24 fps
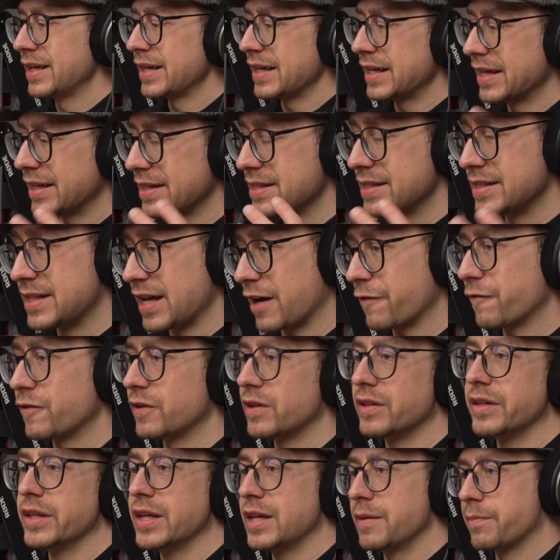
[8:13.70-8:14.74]
it
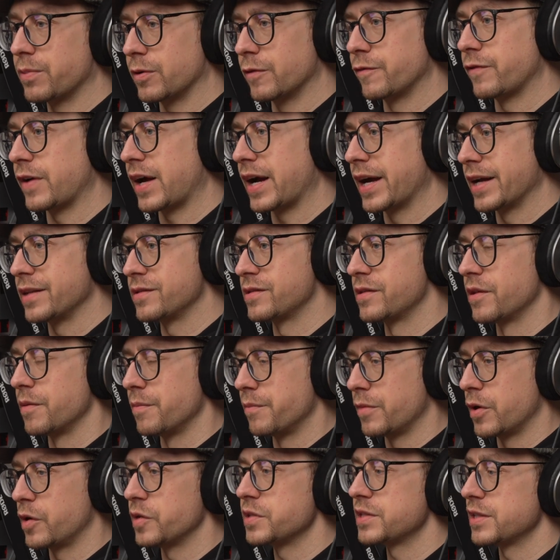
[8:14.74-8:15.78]
definitely provides the
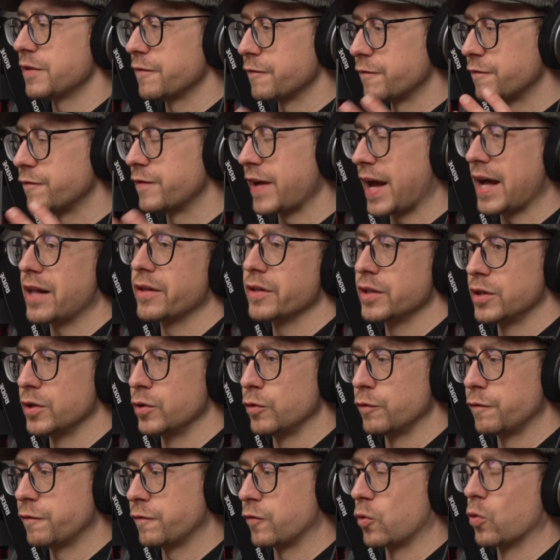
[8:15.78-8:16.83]
most
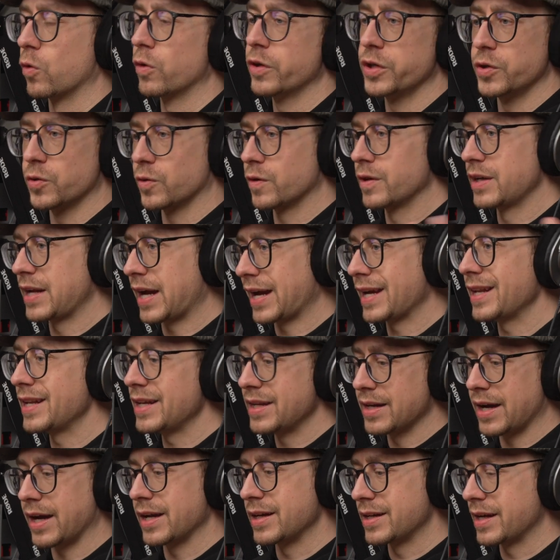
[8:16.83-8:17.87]
value for your
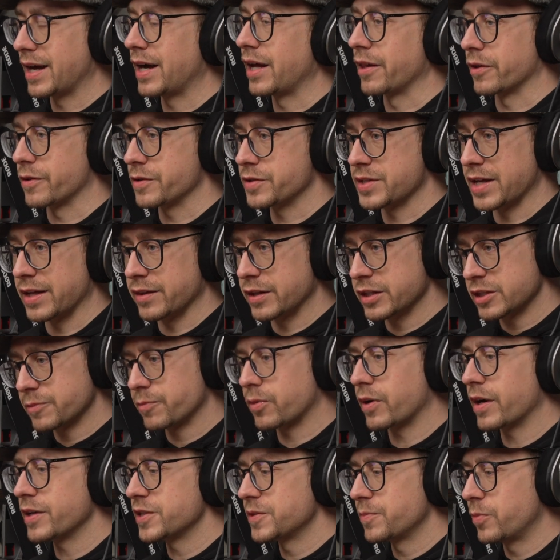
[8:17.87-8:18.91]
$99. At this
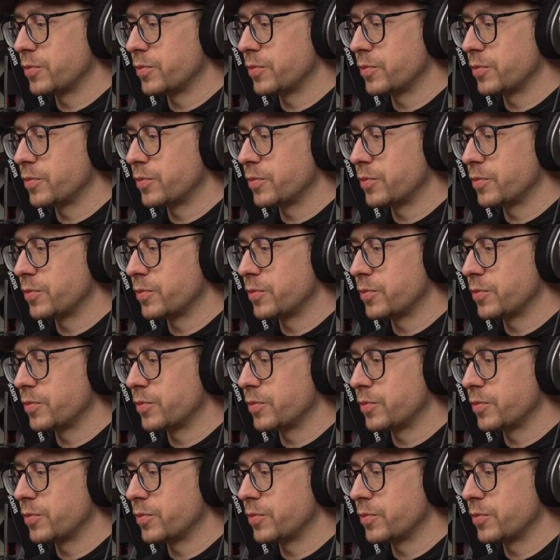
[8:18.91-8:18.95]
price